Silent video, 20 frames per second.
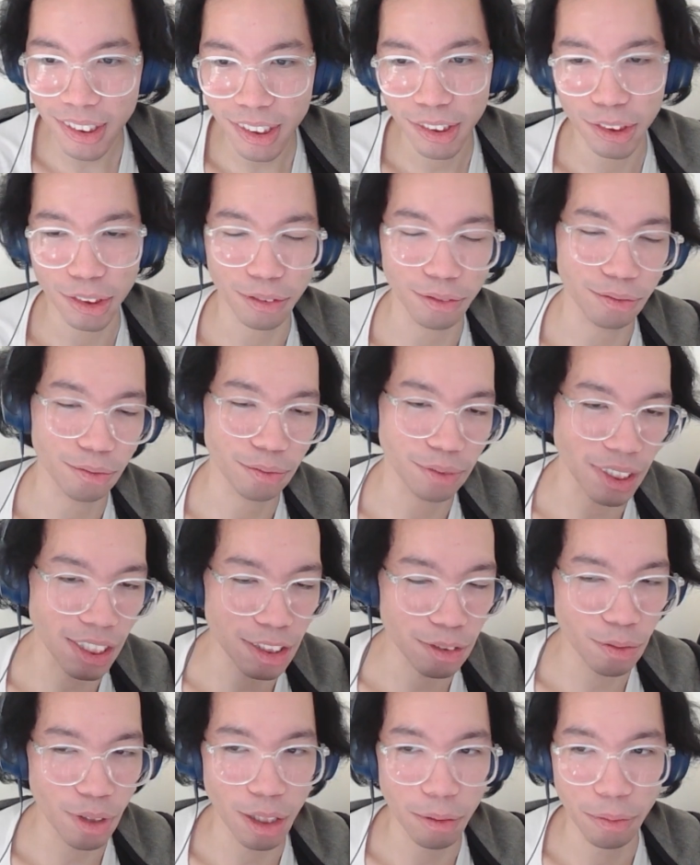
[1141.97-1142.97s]
So
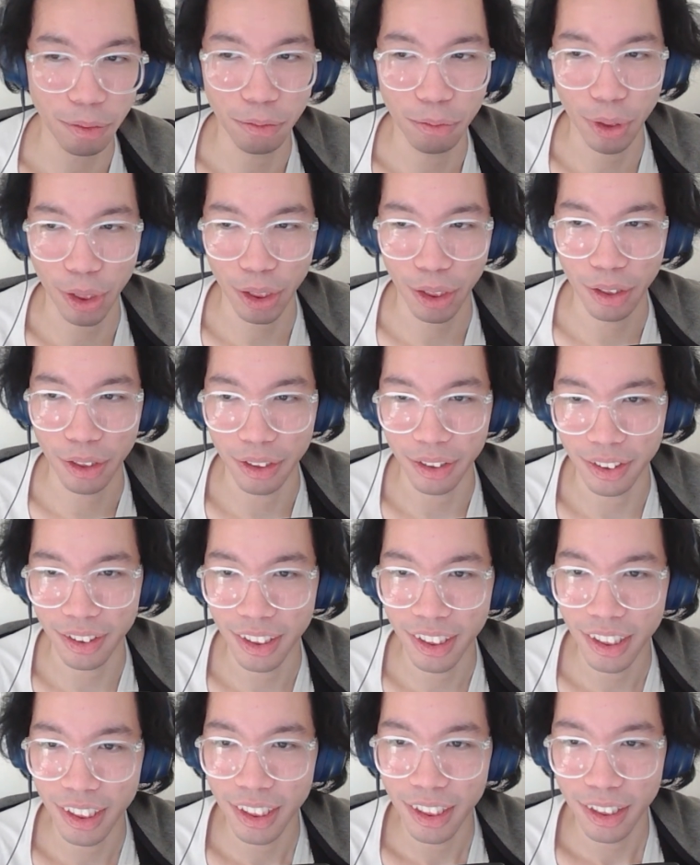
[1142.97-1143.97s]
that's what I'm working on
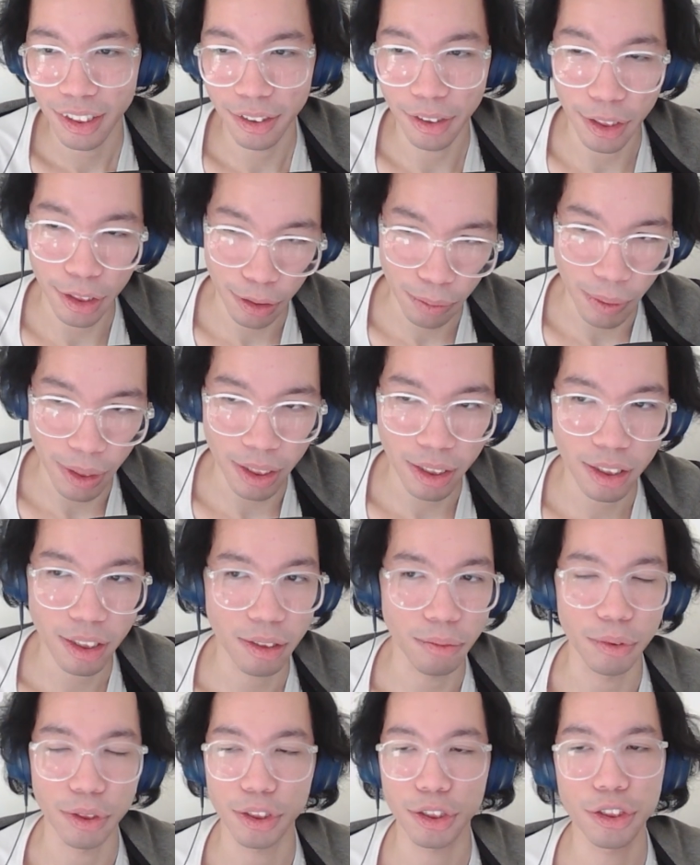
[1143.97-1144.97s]
this week,
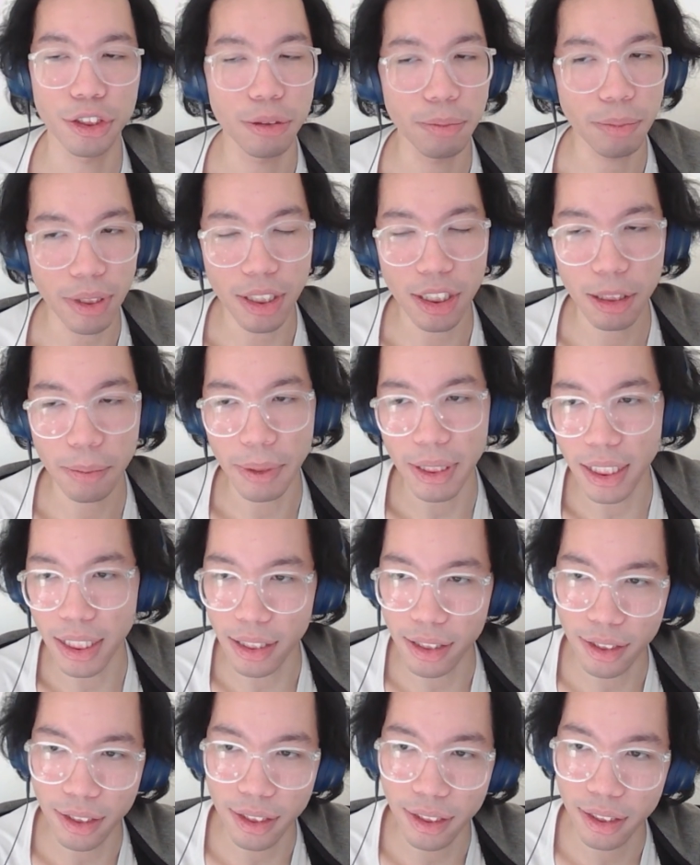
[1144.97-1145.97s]
which should just be
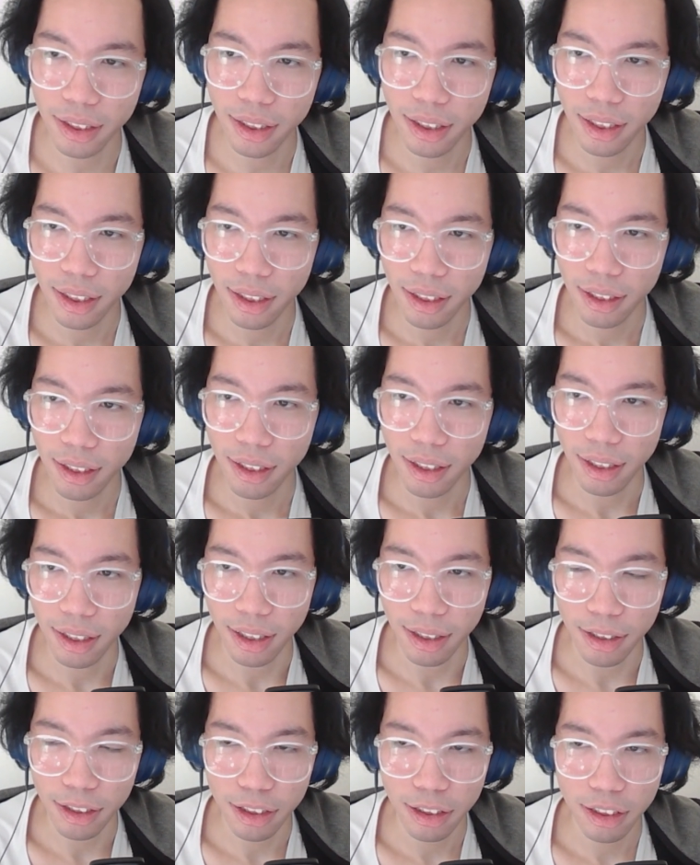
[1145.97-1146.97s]
easy.
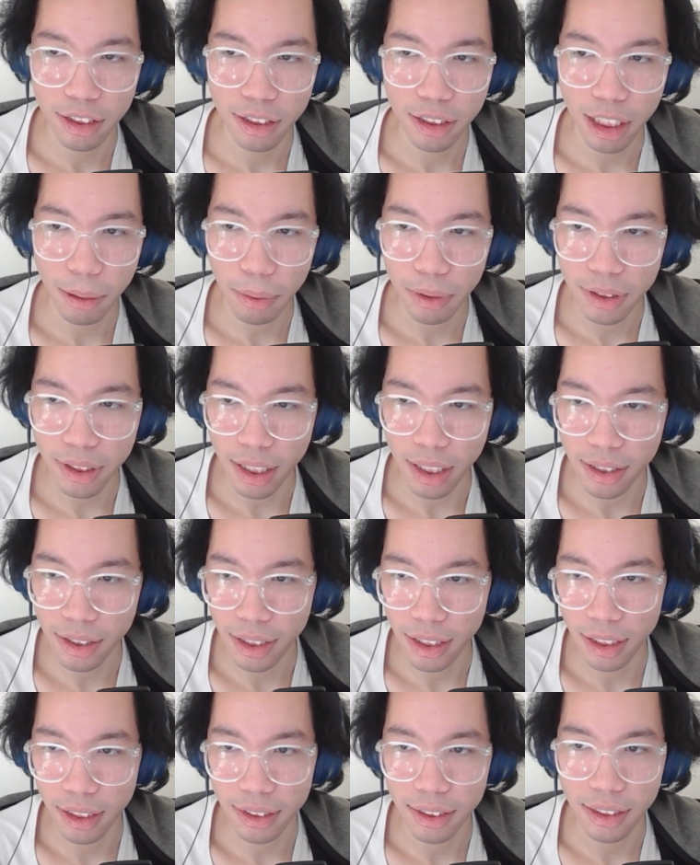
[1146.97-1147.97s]
Couple of
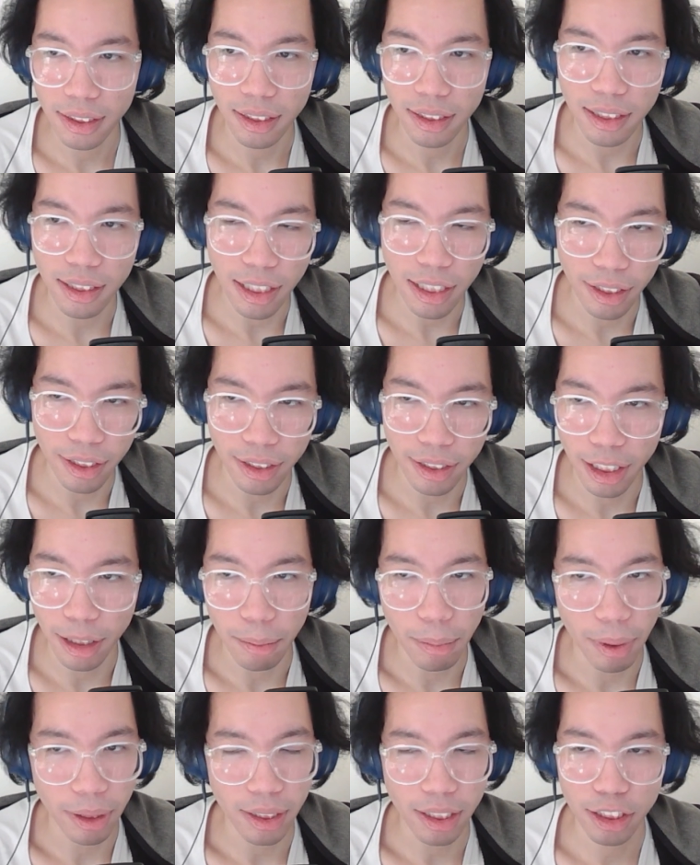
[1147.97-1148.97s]
testing it's here and there,
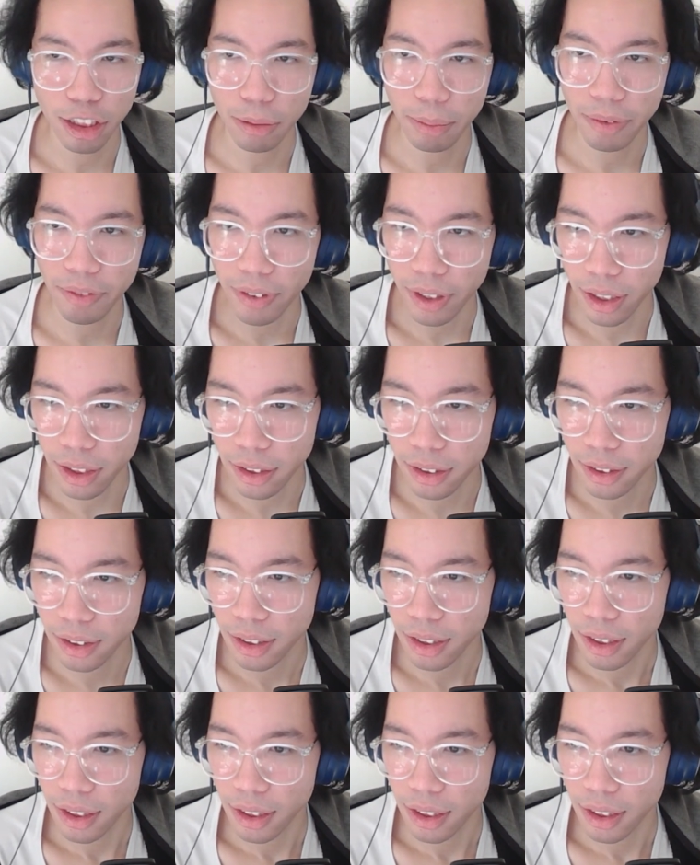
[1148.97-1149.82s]
but that should be fine.